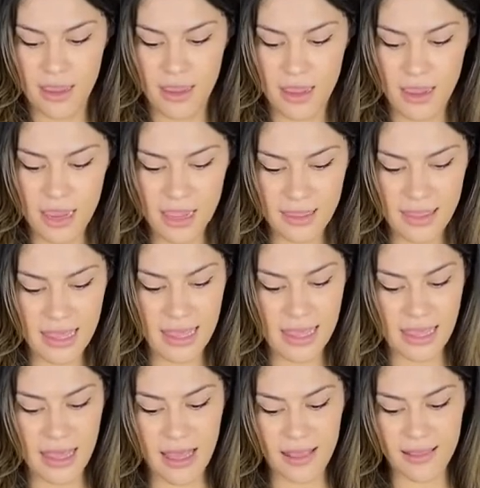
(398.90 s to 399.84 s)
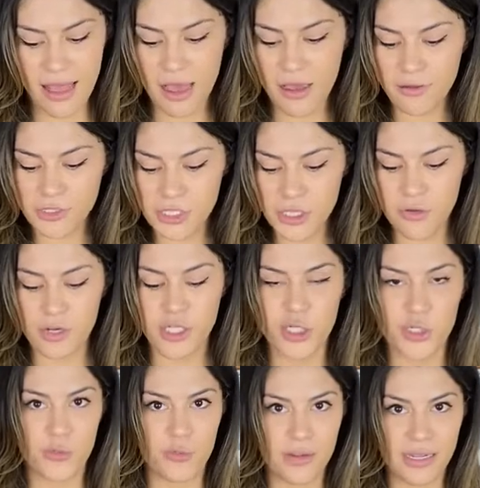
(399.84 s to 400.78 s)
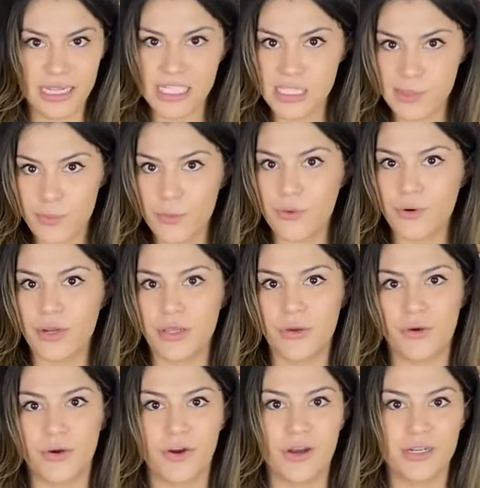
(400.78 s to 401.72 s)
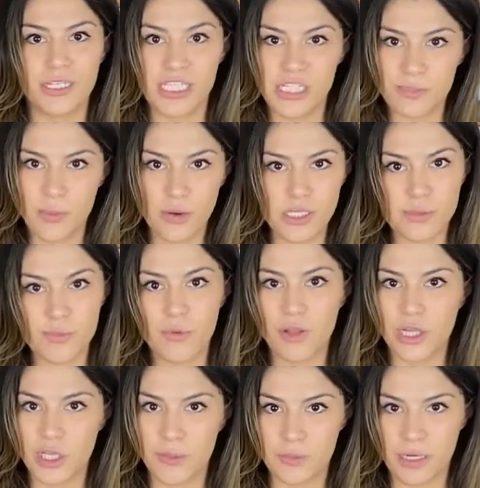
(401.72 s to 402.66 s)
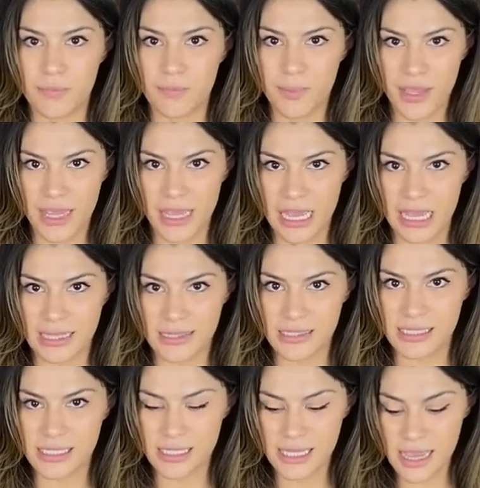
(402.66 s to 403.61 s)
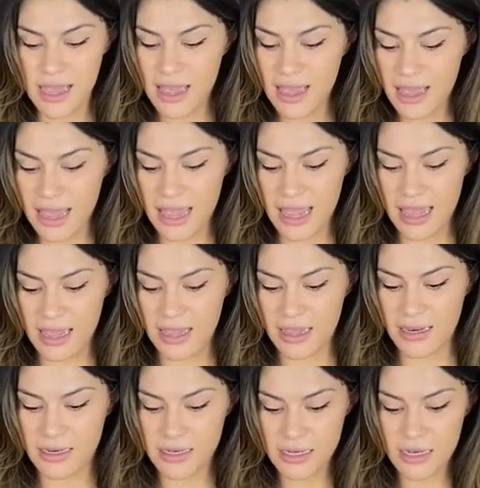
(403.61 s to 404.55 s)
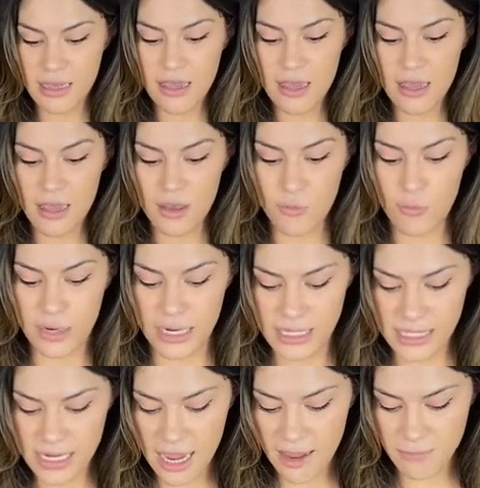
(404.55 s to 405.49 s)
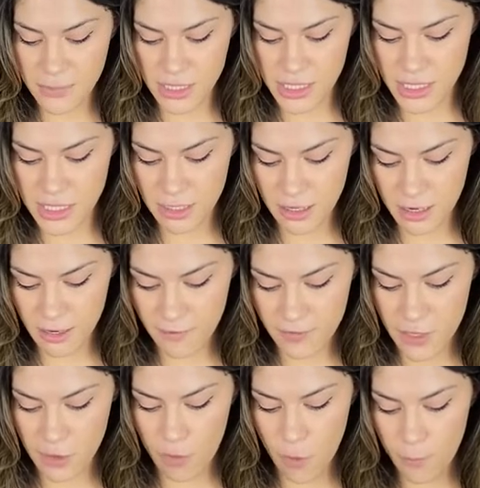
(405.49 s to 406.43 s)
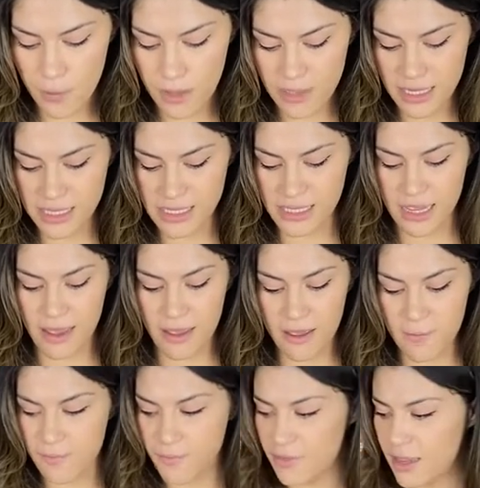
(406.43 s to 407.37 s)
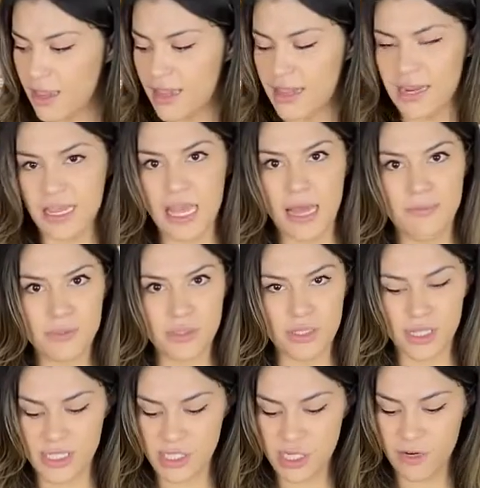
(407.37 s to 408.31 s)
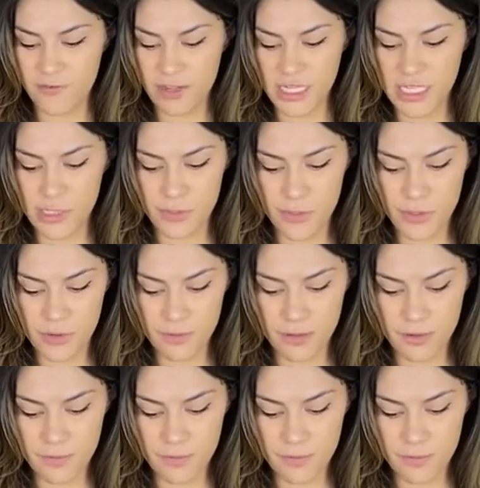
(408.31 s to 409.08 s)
and it allows you to transport your disposable aluminum pans. And when it's time to serve, you open this up and it comes with a serving spoon